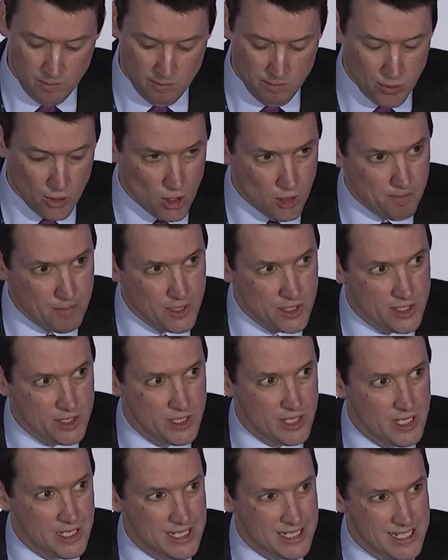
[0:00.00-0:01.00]
Purpose
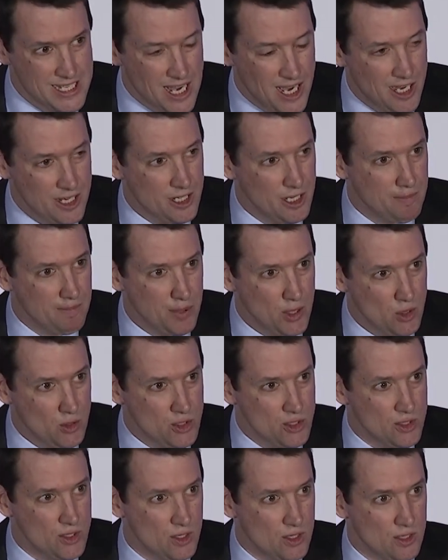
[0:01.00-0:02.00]
is not a
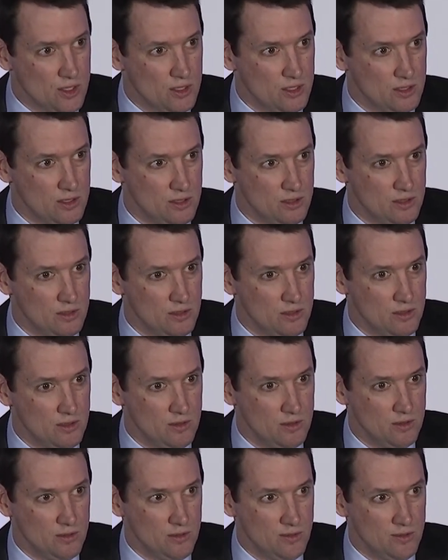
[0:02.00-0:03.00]
poster
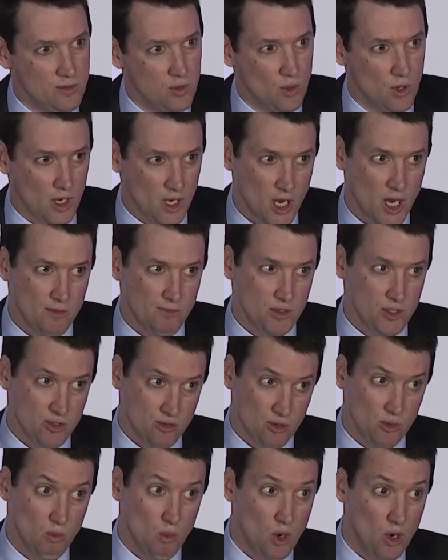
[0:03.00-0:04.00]
for a conference
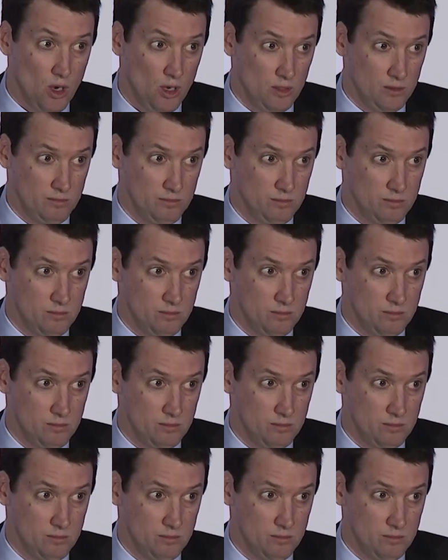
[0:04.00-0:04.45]
room wall.